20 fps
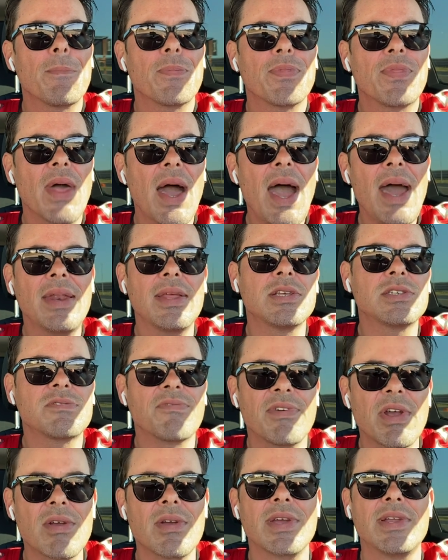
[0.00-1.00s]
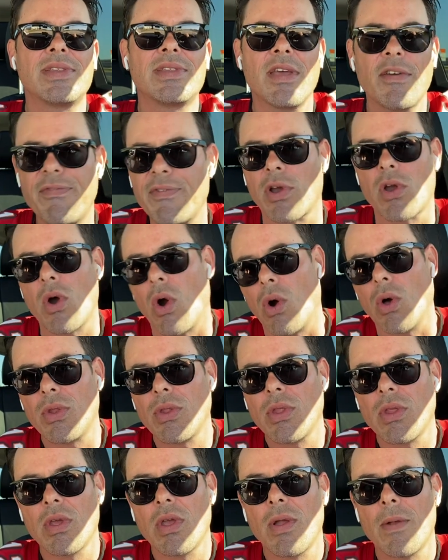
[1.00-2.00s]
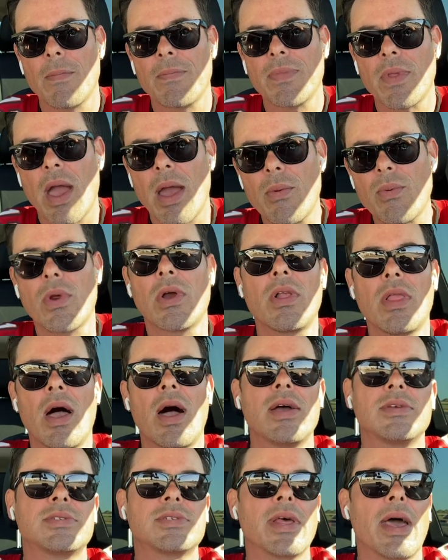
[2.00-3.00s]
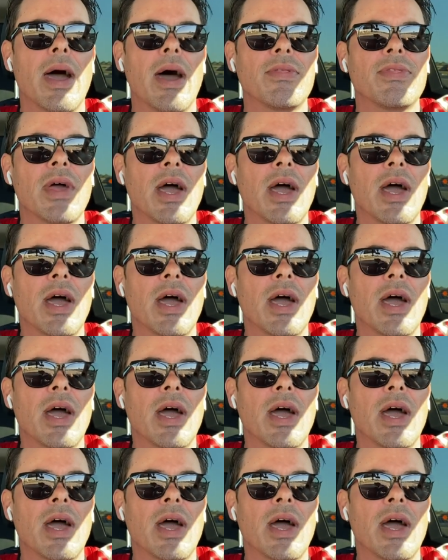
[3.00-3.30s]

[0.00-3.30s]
That is very difficult. I realize that.